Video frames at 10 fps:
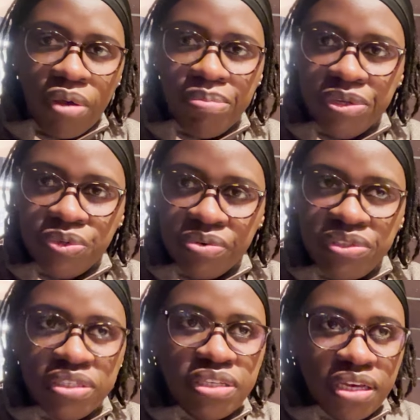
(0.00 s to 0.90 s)
Biscoff
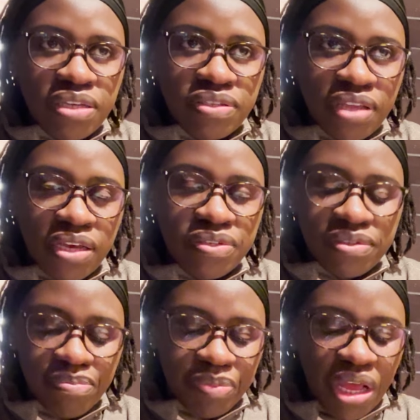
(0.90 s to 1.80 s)
cheesecake is nice.
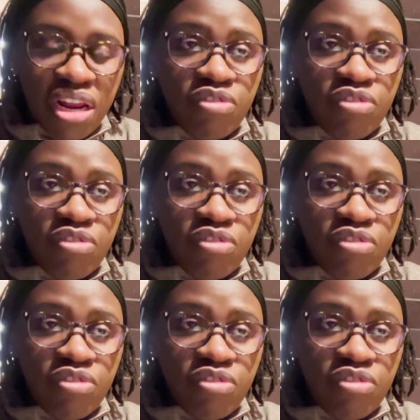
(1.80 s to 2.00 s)
I love